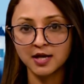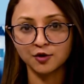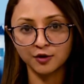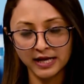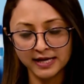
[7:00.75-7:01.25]

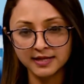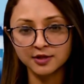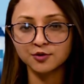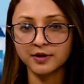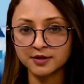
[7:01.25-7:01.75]
relating
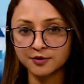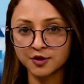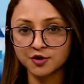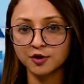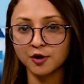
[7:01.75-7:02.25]
to
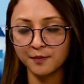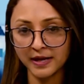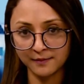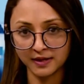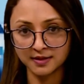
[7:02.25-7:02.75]
restriction on
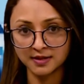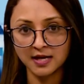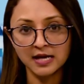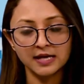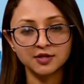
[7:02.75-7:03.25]
payments
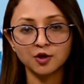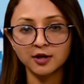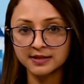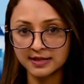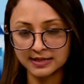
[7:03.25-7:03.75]
is
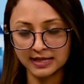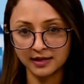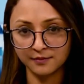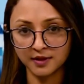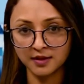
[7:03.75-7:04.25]
not
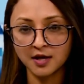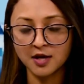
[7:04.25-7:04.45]
sustainable